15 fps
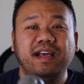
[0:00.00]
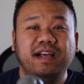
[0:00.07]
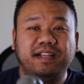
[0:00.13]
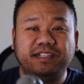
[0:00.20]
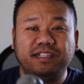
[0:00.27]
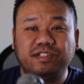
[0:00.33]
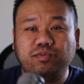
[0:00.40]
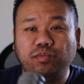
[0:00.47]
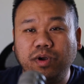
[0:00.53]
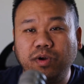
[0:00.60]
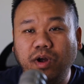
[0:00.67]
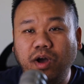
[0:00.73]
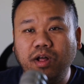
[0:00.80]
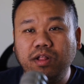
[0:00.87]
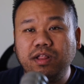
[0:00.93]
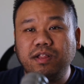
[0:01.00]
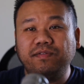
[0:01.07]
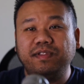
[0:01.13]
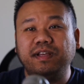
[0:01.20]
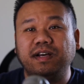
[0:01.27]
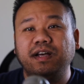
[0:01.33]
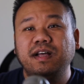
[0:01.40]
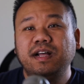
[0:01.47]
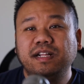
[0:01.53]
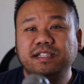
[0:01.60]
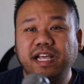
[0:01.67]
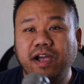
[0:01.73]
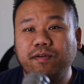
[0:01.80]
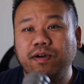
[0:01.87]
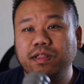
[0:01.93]
This is where all of the
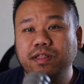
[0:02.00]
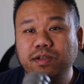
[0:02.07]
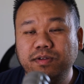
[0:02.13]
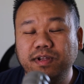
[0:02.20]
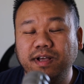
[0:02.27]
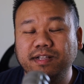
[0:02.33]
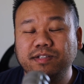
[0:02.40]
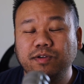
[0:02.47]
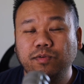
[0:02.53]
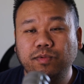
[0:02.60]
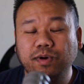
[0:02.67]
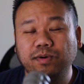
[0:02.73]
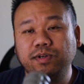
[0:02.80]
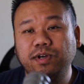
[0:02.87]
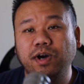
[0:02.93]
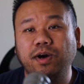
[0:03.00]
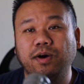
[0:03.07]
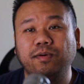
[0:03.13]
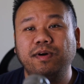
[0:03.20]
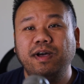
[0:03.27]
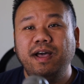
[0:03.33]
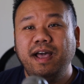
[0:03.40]
Terra Lunas will go.